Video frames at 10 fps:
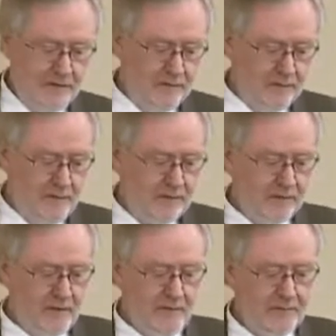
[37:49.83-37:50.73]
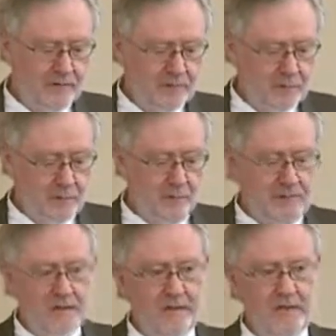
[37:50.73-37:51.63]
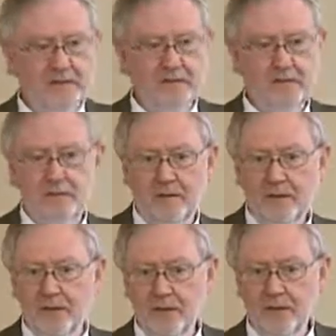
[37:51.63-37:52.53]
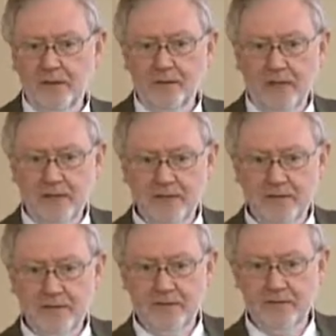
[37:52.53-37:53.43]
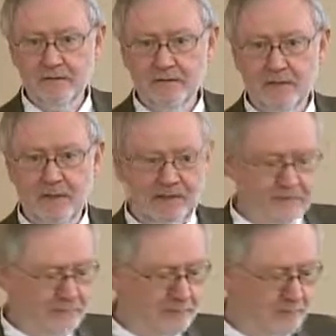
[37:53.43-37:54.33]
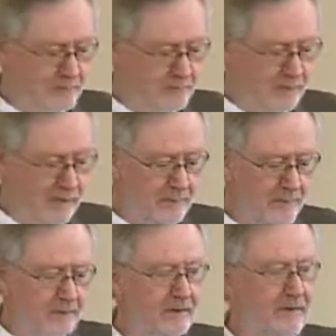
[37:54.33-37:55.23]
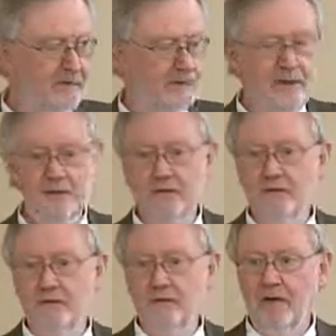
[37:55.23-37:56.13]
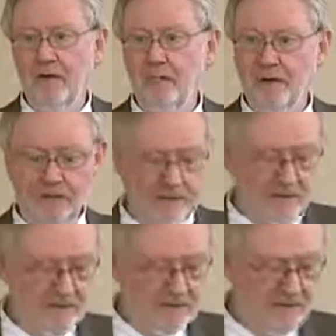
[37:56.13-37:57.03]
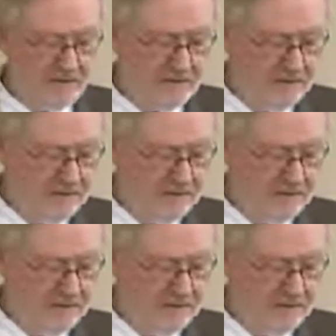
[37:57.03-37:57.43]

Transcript: We described the project and explained the benefits. The benefit was primarily information for environmental analysis